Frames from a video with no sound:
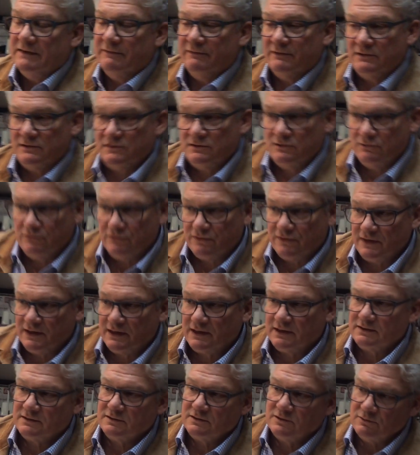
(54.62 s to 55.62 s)
If it's too
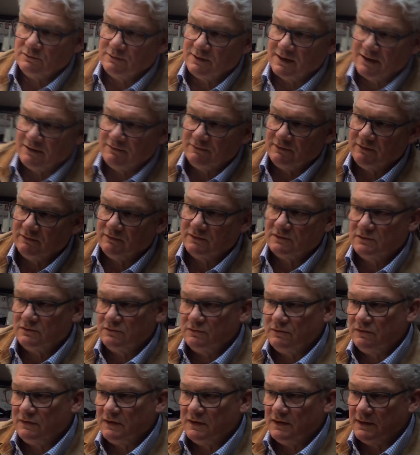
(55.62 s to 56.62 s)
thick, it's too heavy. If it's
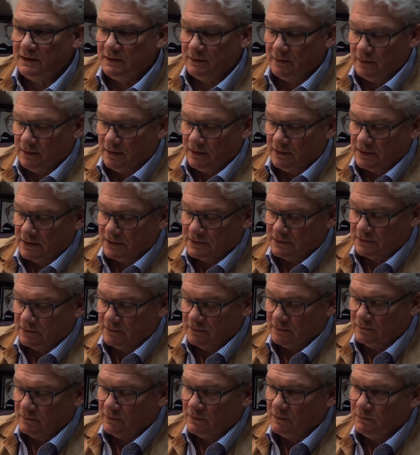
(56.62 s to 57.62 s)
too thin,
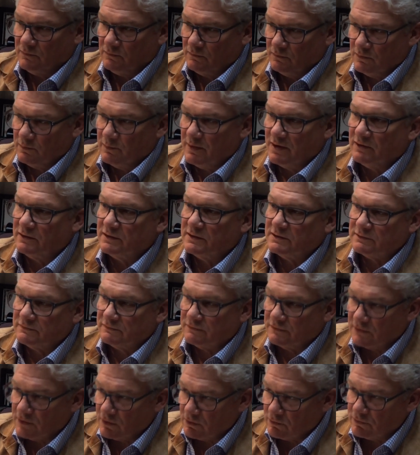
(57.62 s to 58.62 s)
the metal doesn't
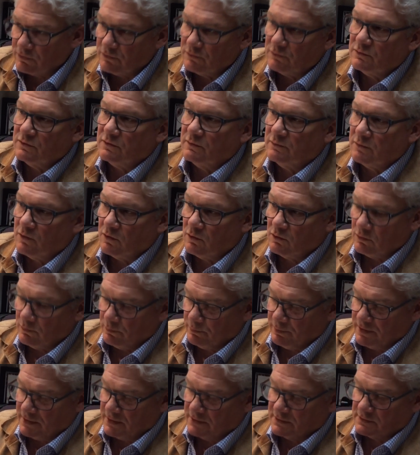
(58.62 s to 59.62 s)
flow through the whole
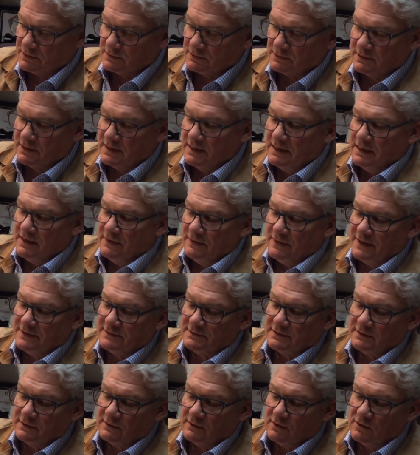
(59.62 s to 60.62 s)
piece, because
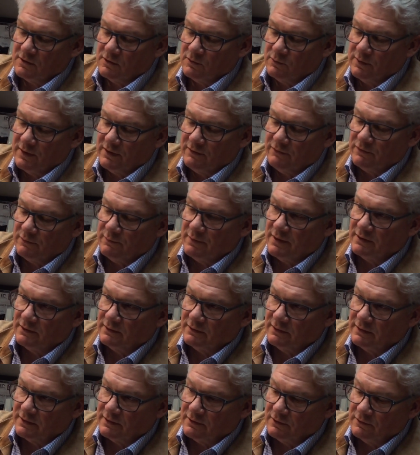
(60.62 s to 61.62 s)
that's a long way for metal
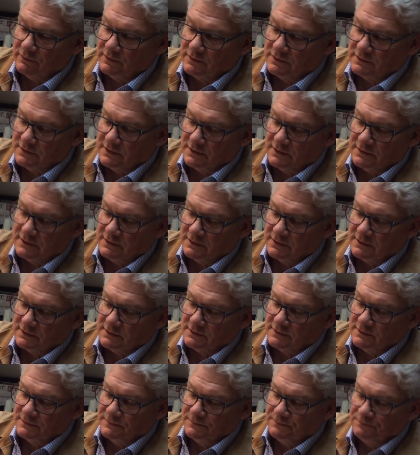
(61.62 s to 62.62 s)
to go, this distance.